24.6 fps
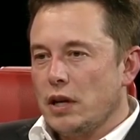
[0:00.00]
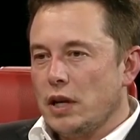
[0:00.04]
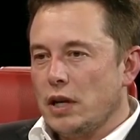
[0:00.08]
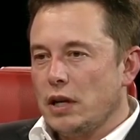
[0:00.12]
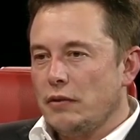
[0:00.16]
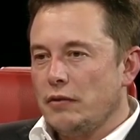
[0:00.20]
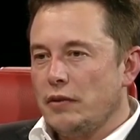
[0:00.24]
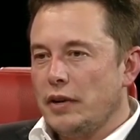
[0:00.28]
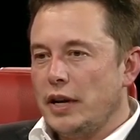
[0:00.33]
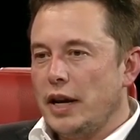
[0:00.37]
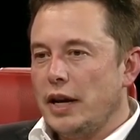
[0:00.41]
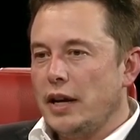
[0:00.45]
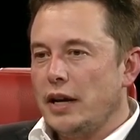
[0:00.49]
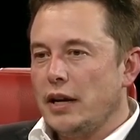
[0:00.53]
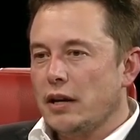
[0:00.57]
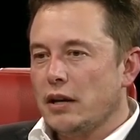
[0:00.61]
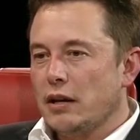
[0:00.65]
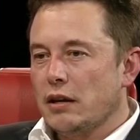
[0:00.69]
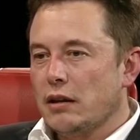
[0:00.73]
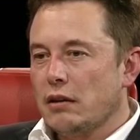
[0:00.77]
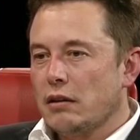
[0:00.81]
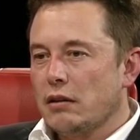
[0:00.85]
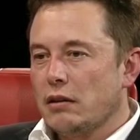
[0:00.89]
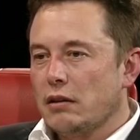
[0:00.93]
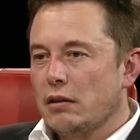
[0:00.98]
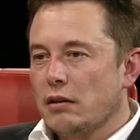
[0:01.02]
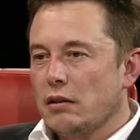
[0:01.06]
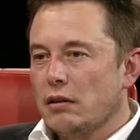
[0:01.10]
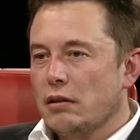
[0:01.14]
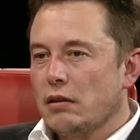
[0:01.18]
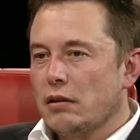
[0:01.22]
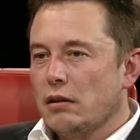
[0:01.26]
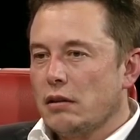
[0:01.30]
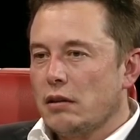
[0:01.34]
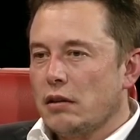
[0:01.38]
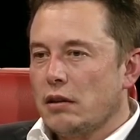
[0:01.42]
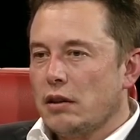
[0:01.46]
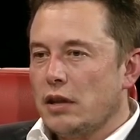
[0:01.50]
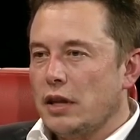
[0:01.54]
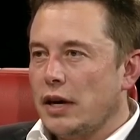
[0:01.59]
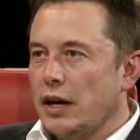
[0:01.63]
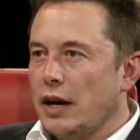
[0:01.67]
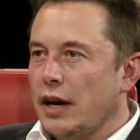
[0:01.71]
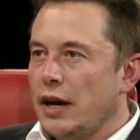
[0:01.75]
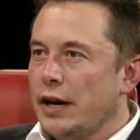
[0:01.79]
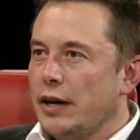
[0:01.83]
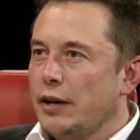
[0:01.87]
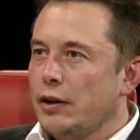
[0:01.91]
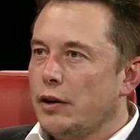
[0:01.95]
eliminating the
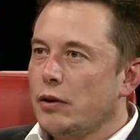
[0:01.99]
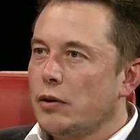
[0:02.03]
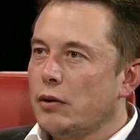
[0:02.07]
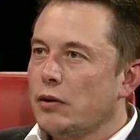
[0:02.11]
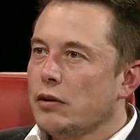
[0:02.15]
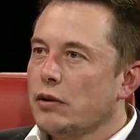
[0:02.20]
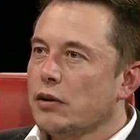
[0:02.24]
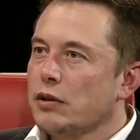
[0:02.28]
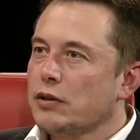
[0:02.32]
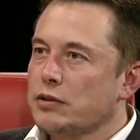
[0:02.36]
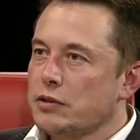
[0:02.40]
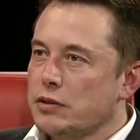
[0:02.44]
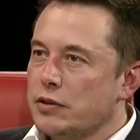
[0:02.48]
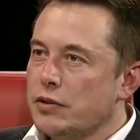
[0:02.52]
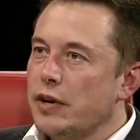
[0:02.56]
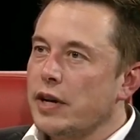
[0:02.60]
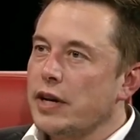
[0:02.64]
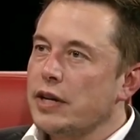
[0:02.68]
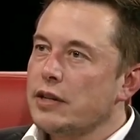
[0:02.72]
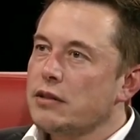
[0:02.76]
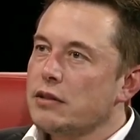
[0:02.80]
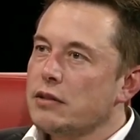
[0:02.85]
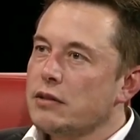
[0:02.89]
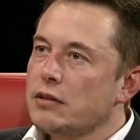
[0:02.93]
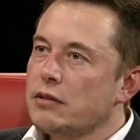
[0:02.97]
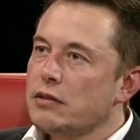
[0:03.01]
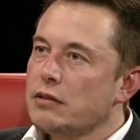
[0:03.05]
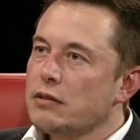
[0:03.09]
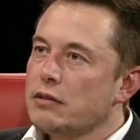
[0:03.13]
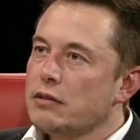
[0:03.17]
IO constraint.